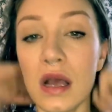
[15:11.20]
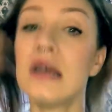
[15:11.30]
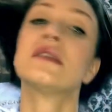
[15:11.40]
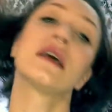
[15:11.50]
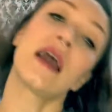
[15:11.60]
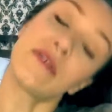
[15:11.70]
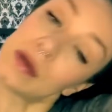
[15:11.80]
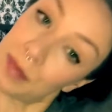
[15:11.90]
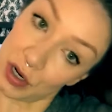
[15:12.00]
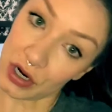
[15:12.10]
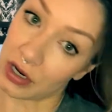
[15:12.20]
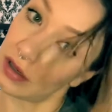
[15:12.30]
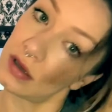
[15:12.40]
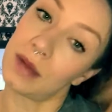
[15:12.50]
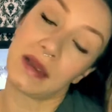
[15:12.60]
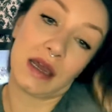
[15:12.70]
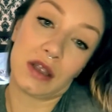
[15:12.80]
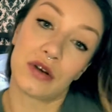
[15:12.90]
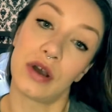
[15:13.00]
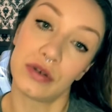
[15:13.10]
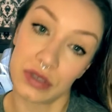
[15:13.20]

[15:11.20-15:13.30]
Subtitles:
It's like having a booger coming out of your nose.